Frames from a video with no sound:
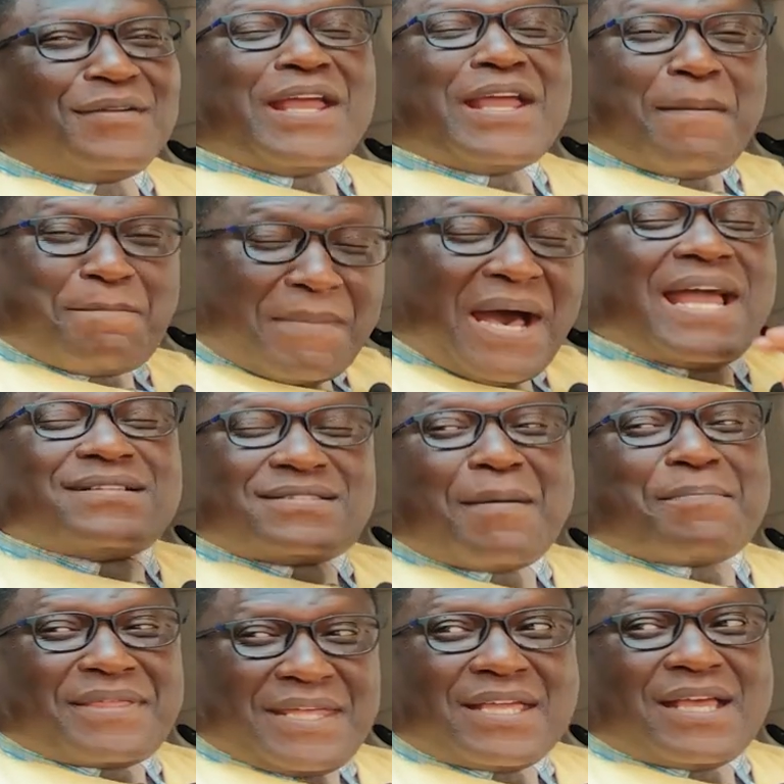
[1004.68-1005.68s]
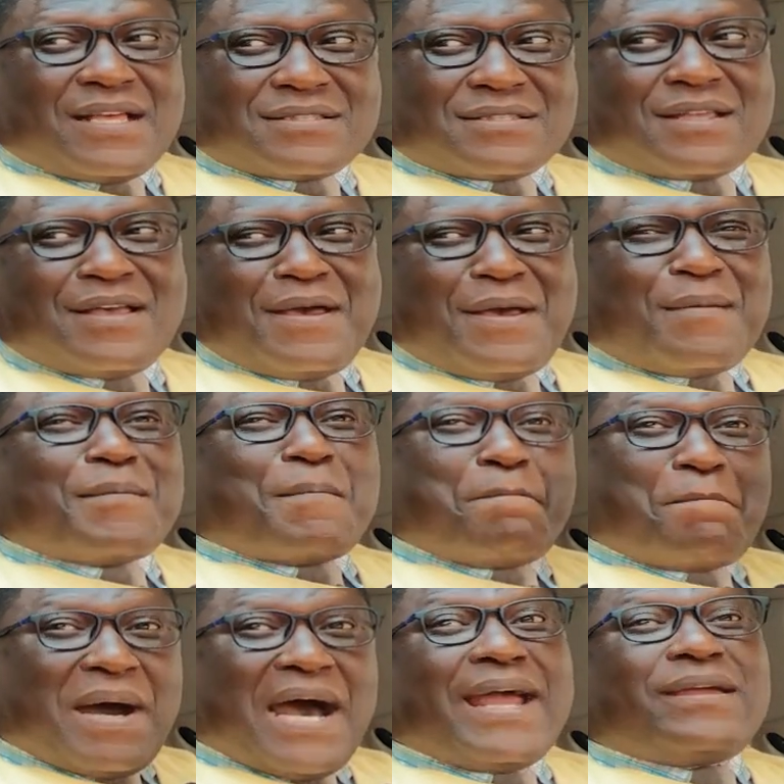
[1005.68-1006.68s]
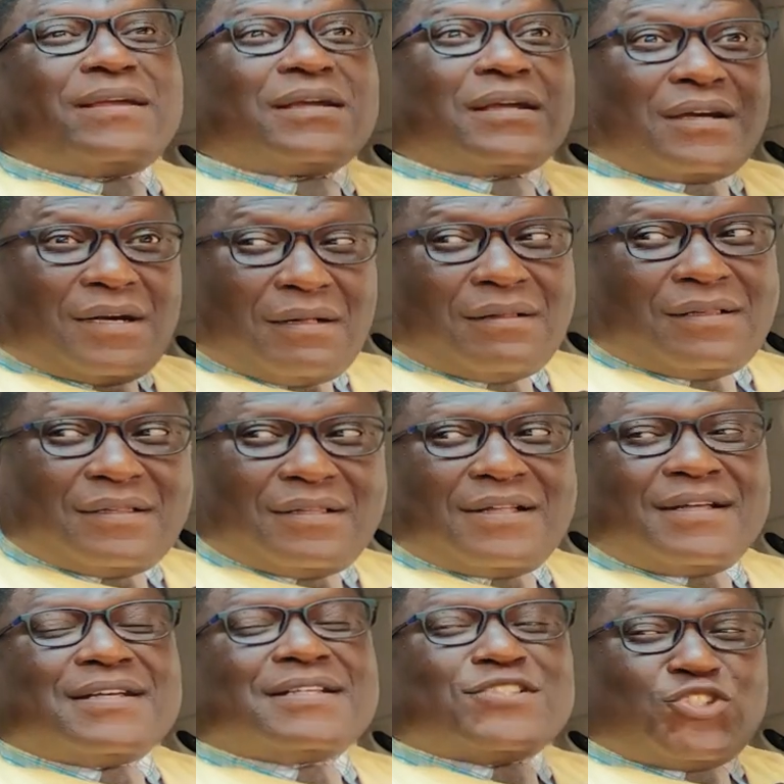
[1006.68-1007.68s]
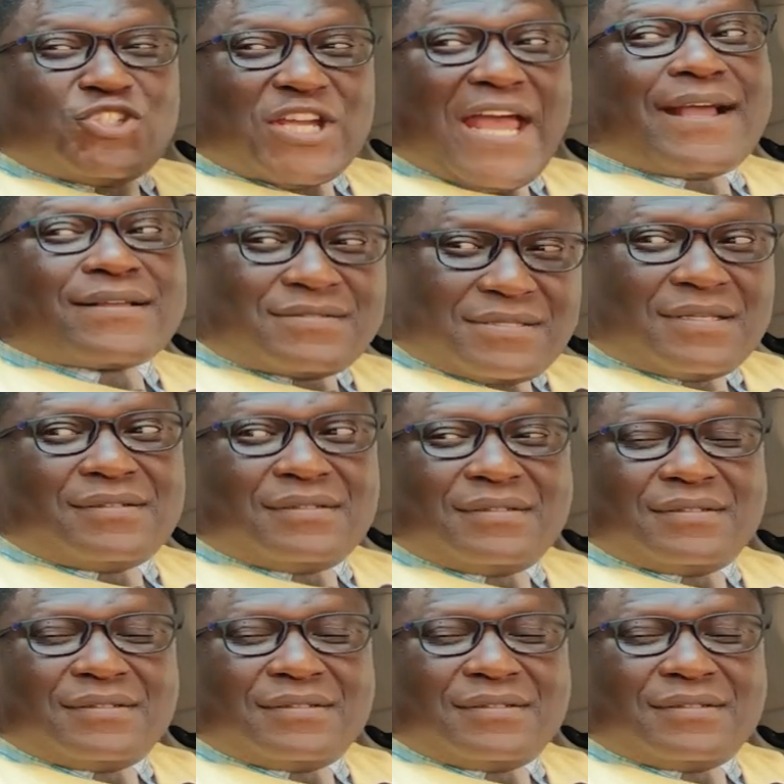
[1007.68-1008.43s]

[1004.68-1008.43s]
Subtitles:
Yeah, my something, yes. Michael Jackson.